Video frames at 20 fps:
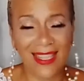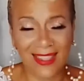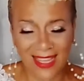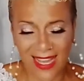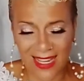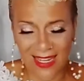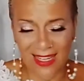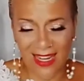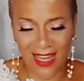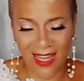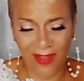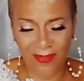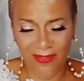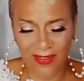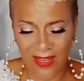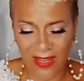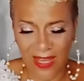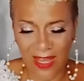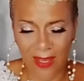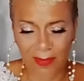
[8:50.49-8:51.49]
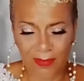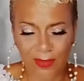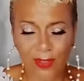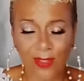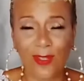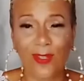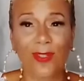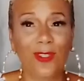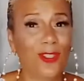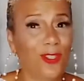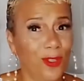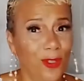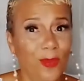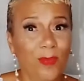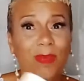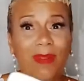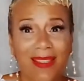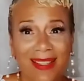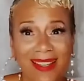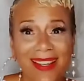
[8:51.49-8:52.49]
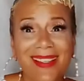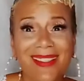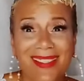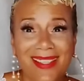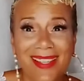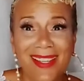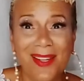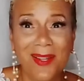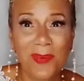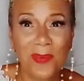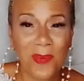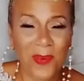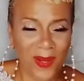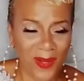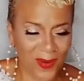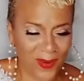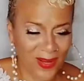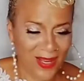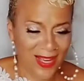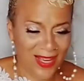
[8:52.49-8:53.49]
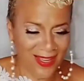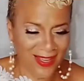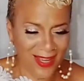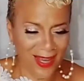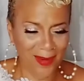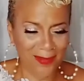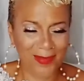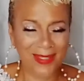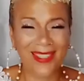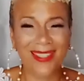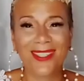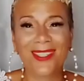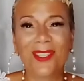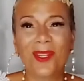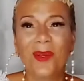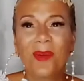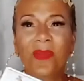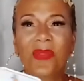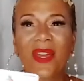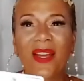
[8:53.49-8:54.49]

and let love come to you because it will come to you.